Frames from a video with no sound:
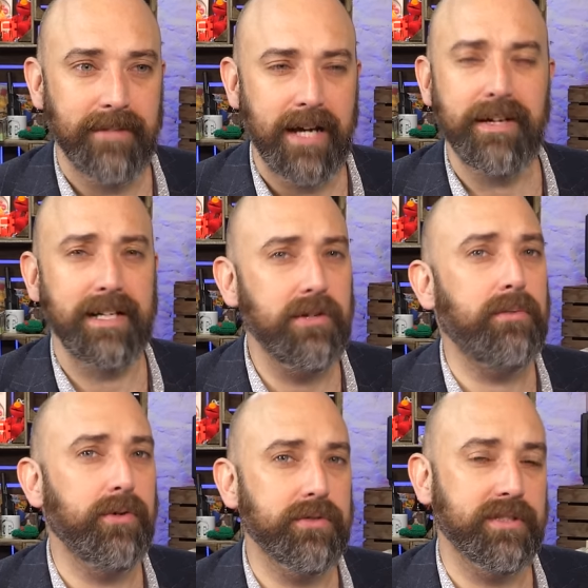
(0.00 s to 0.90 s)
I've had a
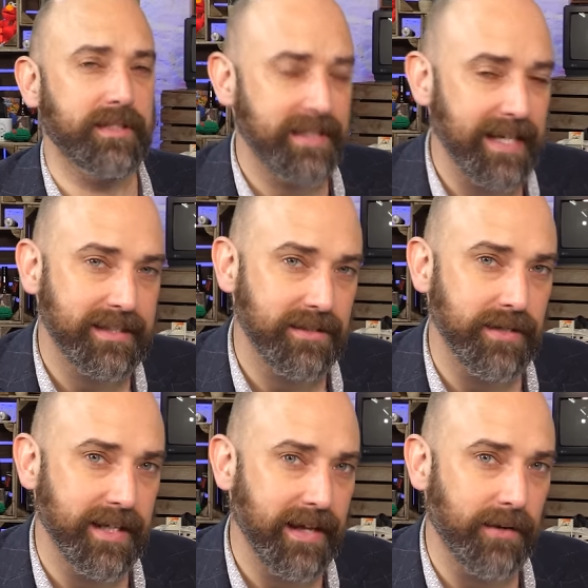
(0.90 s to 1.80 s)
lot more success
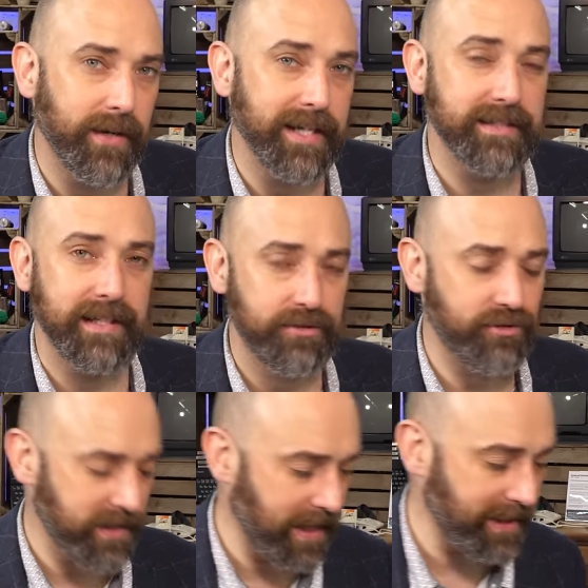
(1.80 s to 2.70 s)
doing it that way, so let's
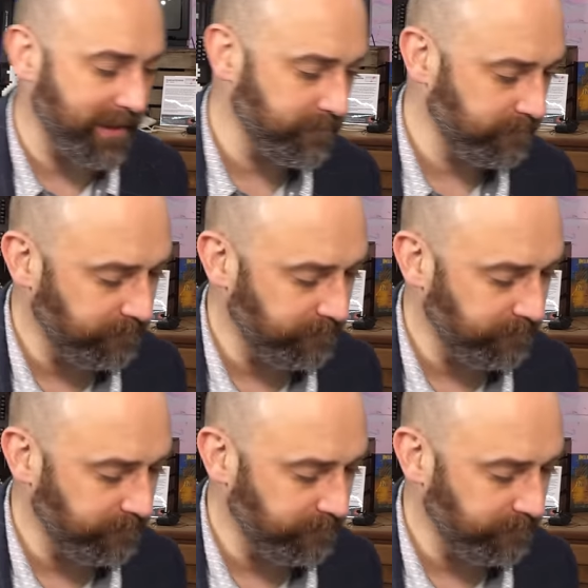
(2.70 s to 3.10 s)
try that now.